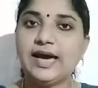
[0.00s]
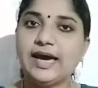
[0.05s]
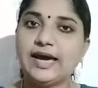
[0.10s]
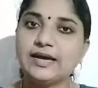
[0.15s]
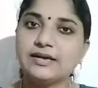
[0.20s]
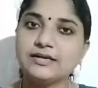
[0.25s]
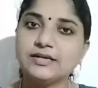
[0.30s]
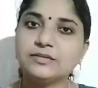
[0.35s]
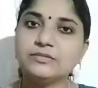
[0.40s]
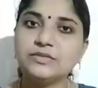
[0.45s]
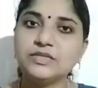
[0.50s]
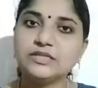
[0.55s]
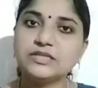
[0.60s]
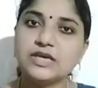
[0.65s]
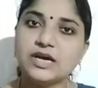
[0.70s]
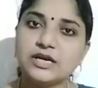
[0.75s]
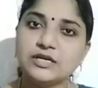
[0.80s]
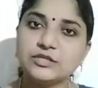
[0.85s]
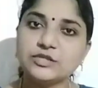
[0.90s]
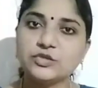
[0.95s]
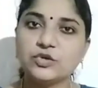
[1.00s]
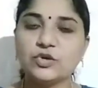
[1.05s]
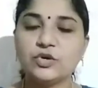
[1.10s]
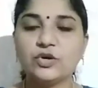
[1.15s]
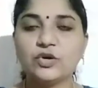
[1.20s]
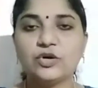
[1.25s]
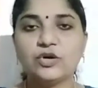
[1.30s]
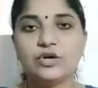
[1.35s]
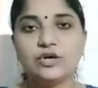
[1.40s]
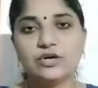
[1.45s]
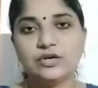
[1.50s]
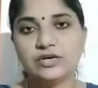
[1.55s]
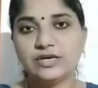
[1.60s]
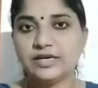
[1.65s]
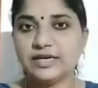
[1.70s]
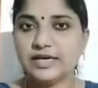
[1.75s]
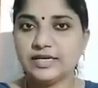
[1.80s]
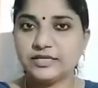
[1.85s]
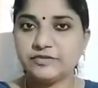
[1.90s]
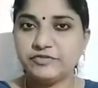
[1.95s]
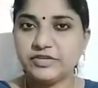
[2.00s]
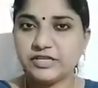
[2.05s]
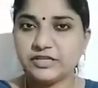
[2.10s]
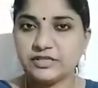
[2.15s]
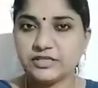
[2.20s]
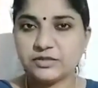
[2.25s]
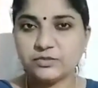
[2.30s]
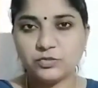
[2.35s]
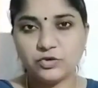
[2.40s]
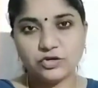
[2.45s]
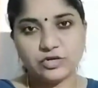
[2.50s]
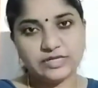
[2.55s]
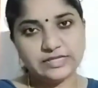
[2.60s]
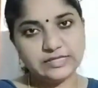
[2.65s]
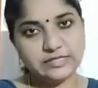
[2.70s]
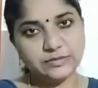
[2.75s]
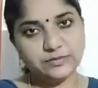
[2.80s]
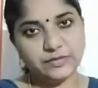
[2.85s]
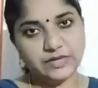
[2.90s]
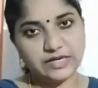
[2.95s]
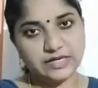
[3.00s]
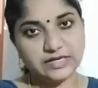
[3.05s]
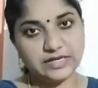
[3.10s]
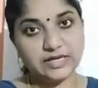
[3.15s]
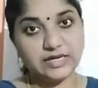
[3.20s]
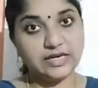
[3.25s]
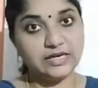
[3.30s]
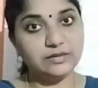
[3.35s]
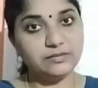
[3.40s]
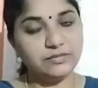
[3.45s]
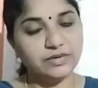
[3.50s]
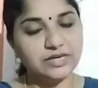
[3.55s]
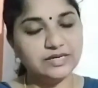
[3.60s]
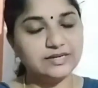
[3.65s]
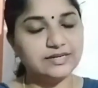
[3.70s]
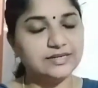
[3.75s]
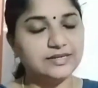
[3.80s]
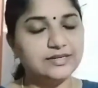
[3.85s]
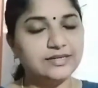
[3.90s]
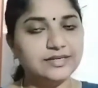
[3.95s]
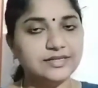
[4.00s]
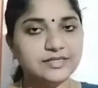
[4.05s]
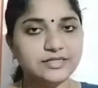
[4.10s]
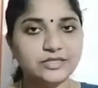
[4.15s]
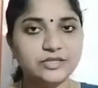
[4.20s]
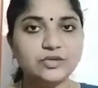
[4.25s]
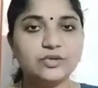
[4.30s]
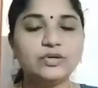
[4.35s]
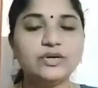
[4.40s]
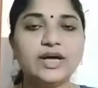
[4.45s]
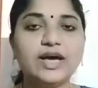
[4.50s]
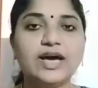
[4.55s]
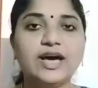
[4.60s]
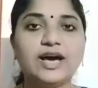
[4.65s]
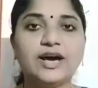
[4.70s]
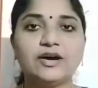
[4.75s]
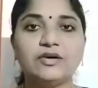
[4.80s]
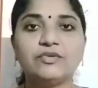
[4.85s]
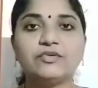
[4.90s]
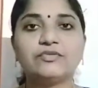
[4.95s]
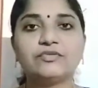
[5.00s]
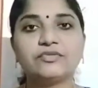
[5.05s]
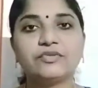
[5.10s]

Atom is also a very smallest particle but it does not have